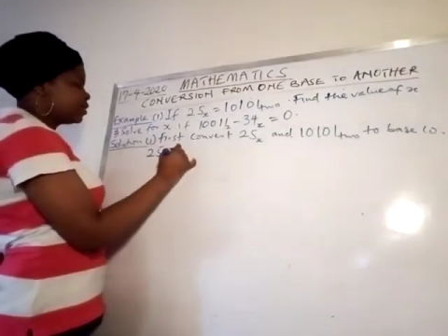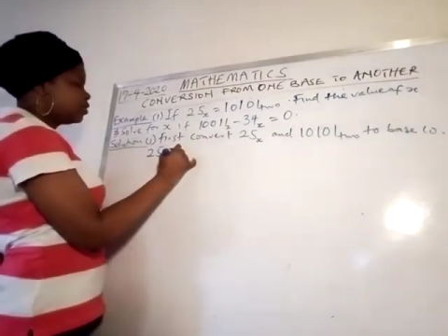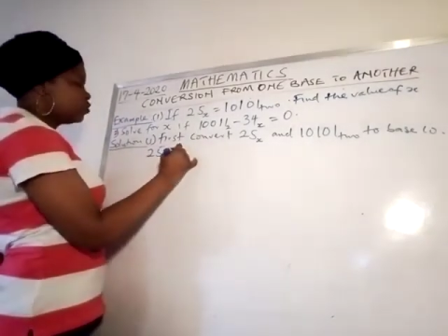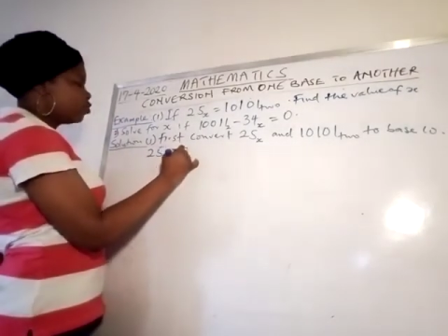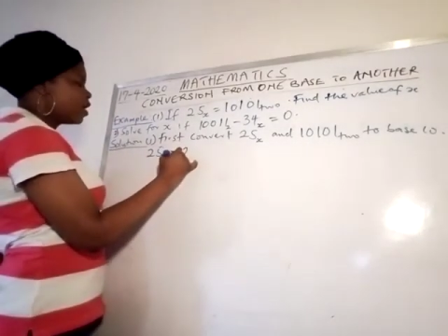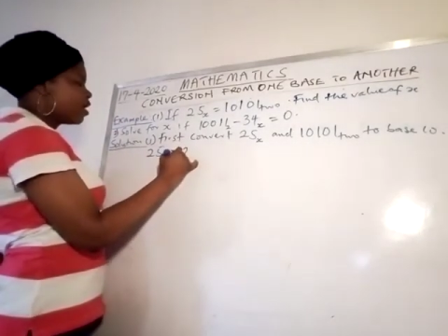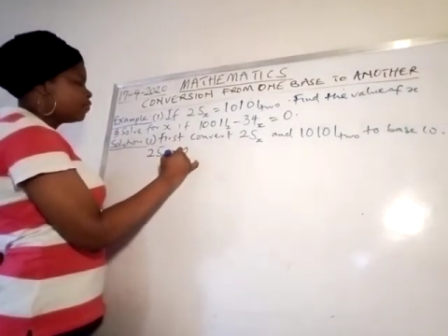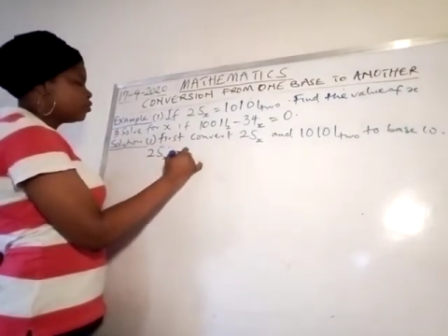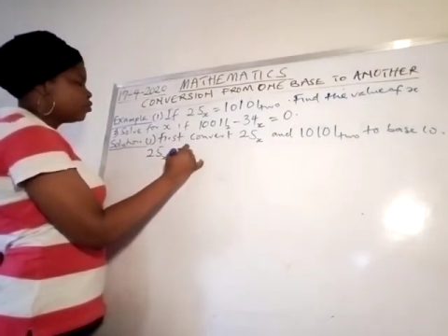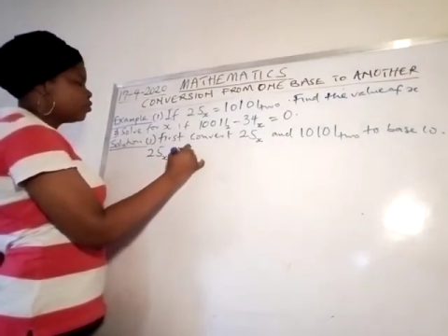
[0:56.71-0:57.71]
So we
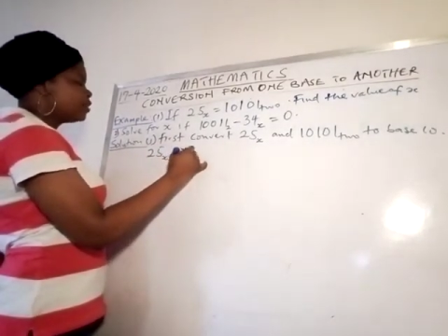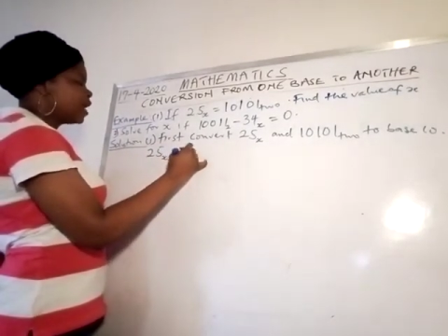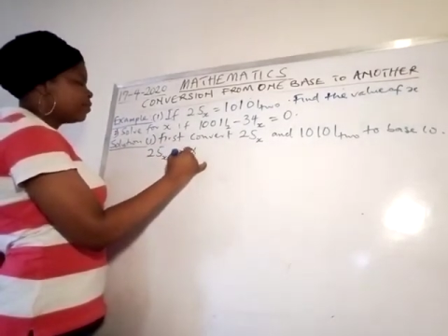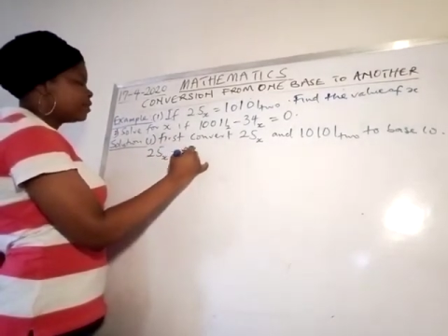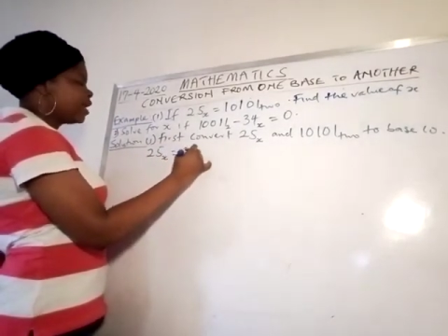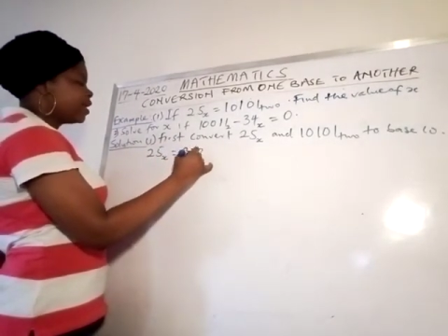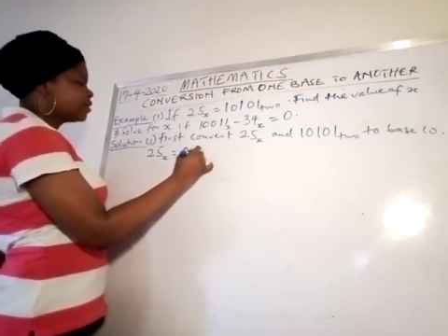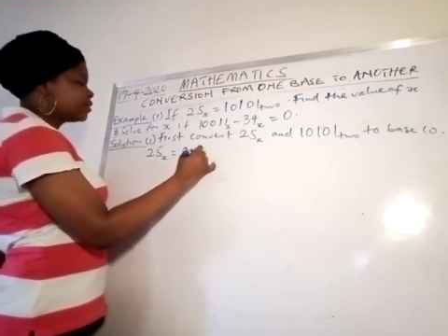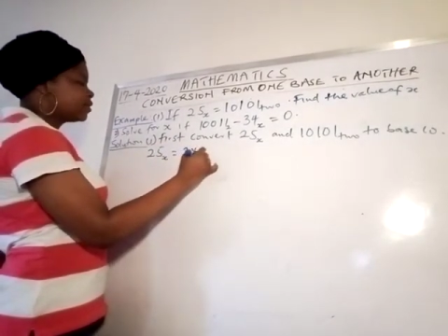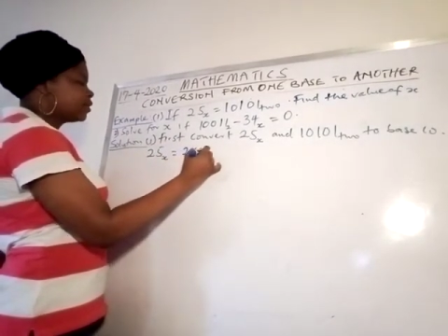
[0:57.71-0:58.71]
have 2 times
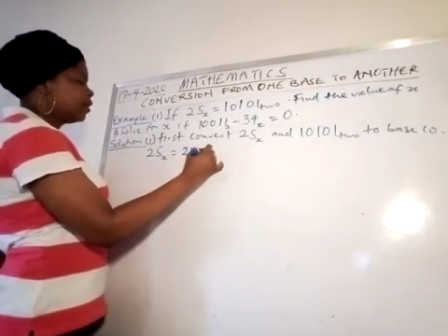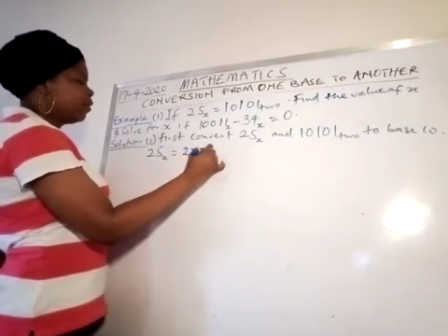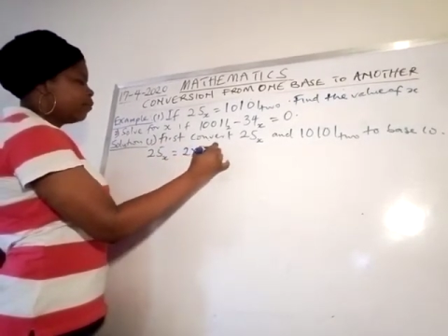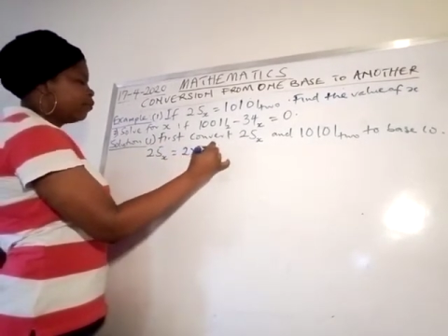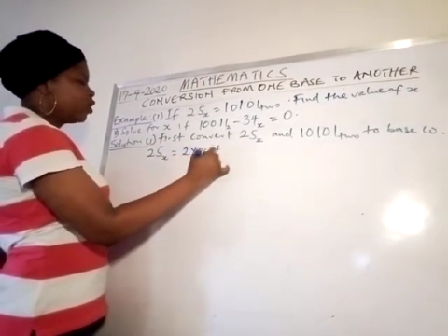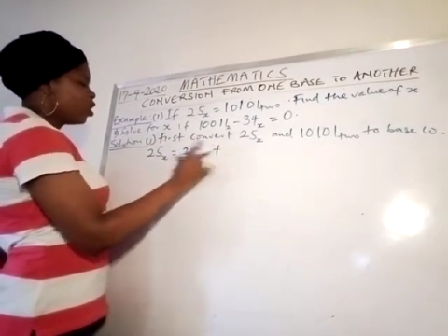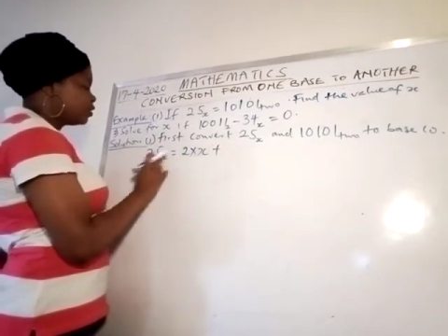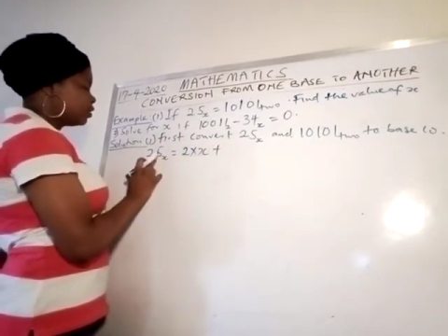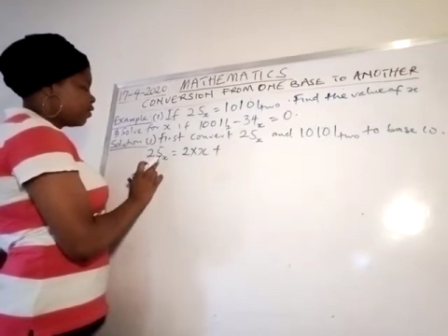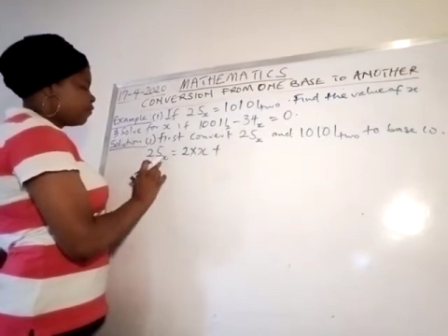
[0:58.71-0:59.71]
x
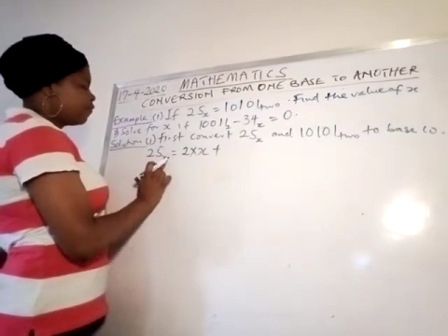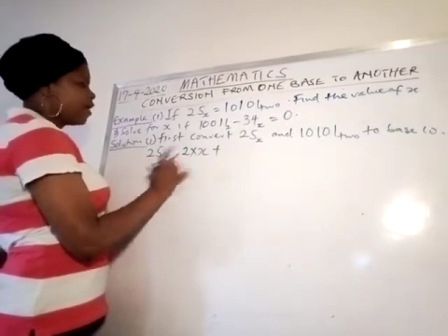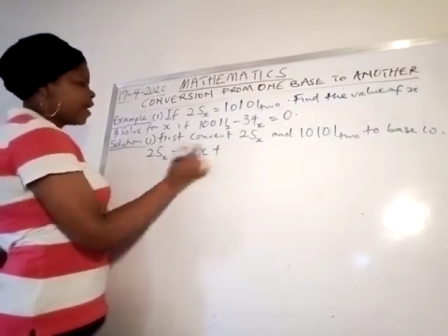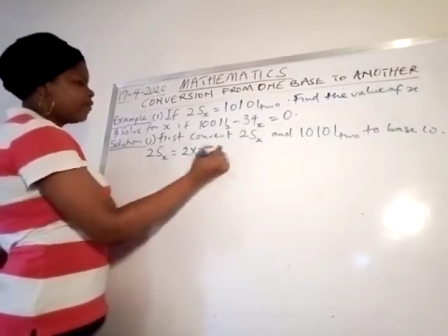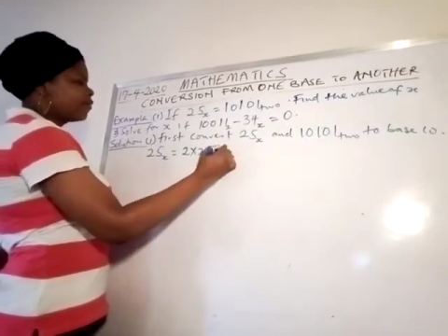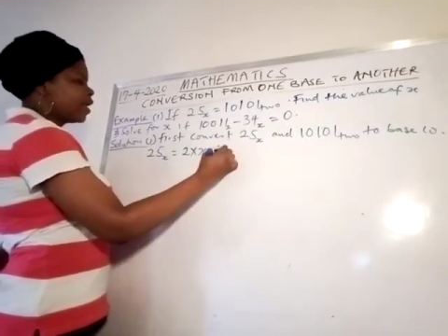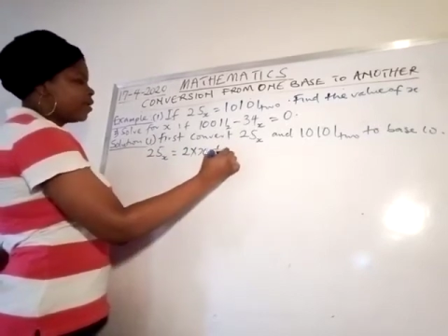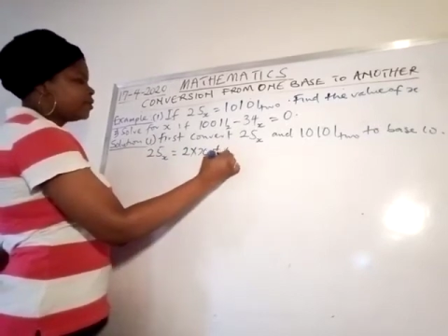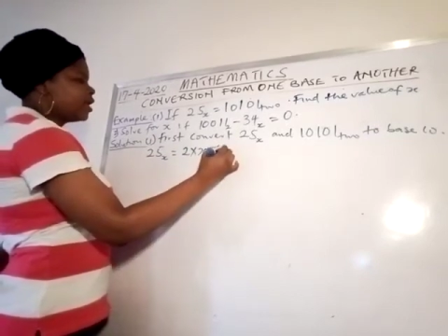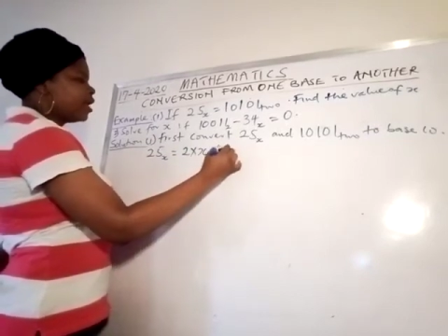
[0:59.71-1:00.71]
plus 5
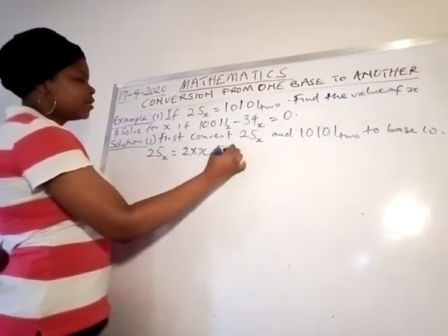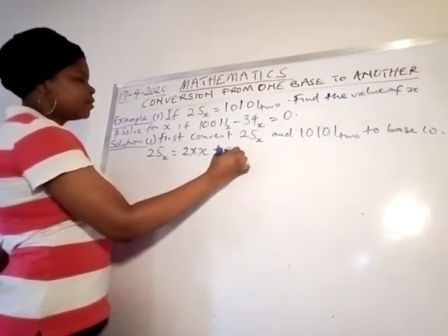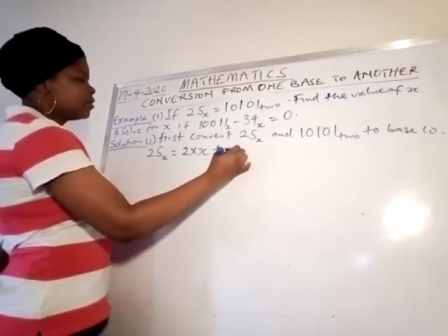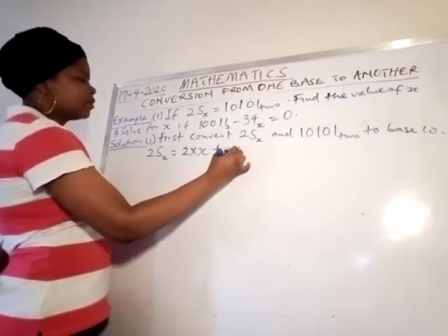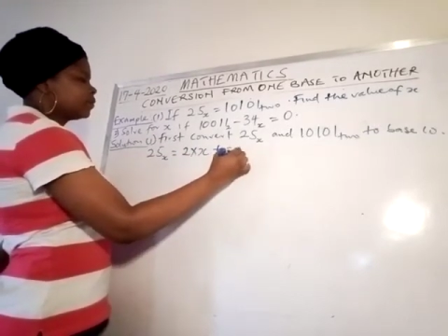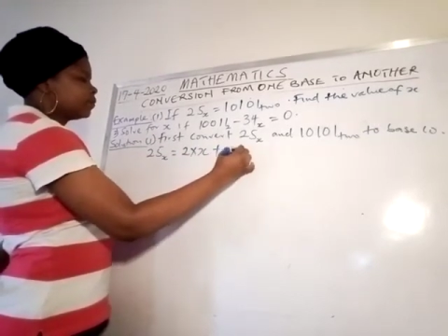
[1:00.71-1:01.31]
times x.